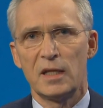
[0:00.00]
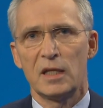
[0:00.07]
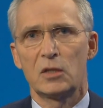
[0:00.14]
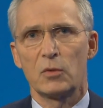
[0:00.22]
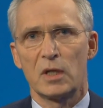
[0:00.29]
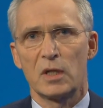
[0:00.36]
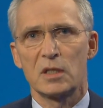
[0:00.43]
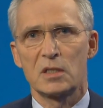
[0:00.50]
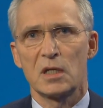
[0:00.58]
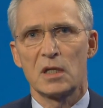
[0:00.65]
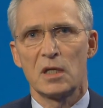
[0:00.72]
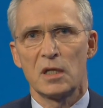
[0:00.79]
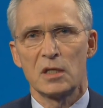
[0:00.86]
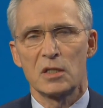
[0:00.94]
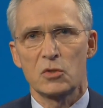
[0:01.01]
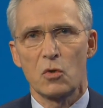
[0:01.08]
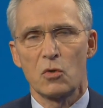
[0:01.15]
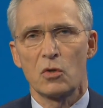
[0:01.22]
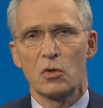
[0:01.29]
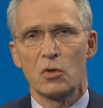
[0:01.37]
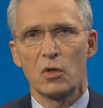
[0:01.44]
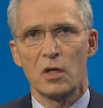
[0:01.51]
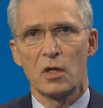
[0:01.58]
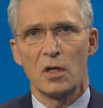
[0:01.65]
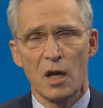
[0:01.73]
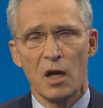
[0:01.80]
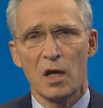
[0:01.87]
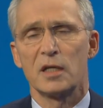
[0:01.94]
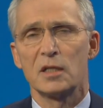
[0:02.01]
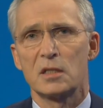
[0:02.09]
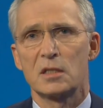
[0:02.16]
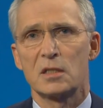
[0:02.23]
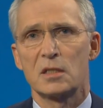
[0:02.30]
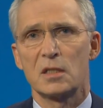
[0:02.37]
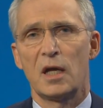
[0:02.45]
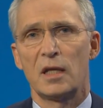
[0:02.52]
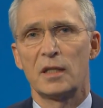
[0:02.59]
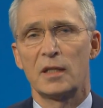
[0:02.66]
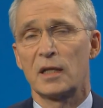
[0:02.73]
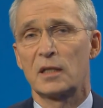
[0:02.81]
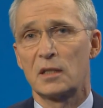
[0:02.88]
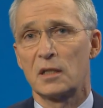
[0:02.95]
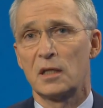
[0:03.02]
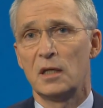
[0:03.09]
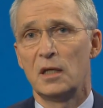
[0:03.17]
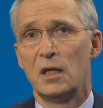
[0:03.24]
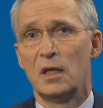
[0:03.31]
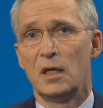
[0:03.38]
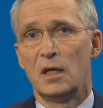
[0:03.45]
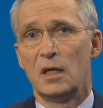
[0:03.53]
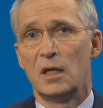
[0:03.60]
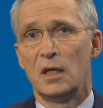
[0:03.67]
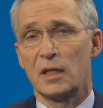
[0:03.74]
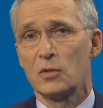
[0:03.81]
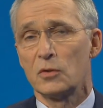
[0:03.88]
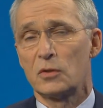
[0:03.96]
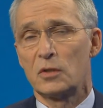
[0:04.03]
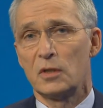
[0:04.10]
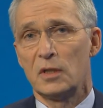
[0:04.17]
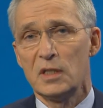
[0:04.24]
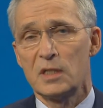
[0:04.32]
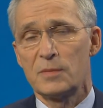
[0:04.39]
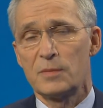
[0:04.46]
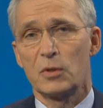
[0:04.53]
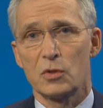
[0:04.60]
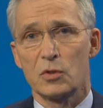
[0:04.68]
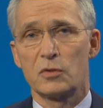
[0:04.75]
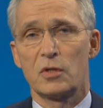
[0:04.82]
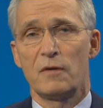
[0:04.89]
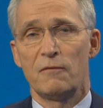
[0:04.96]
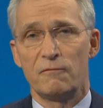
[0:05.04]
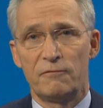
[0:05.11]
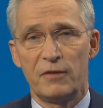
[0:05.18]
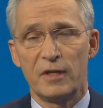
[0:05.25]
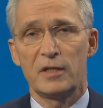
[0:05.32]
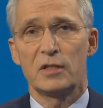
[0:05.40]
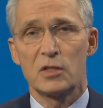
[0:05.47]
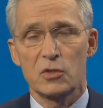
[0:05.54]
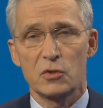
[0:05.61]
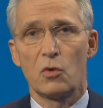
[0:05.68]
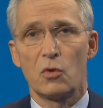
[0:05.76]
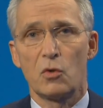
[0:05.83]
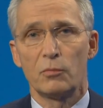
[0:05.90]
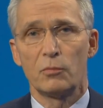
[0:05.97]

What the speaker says: NATO as a strong alliance. And that's not least because of the very strong